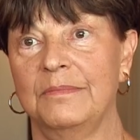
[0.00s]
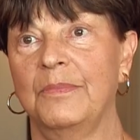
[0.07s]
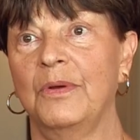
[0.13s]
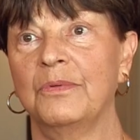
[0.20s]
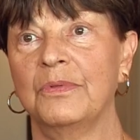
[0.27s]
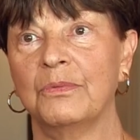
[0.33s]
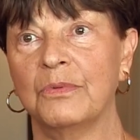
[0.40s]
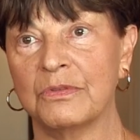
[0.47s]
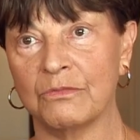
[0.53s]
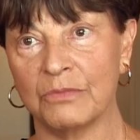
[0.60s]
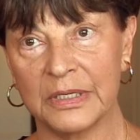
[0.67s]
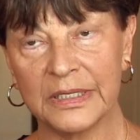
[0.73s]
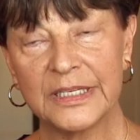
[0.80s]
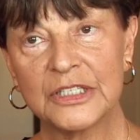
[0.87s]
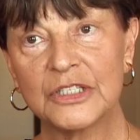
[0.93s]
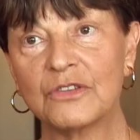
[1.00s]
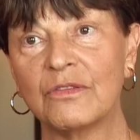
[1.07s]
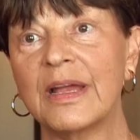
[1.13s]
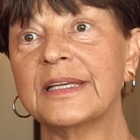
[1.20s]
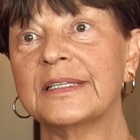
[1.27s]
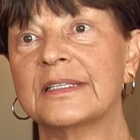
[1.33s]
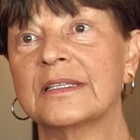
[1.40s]
Both were really
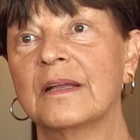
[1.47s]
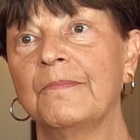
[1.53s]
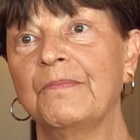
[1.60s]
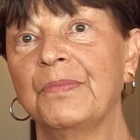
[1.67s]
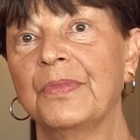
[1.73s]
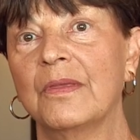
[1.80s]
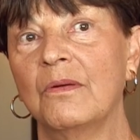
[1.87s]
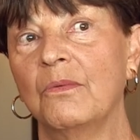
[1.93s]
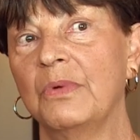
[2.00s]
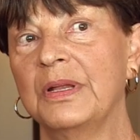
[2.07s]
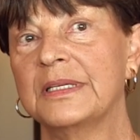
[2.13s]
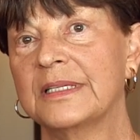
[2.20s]
stressed we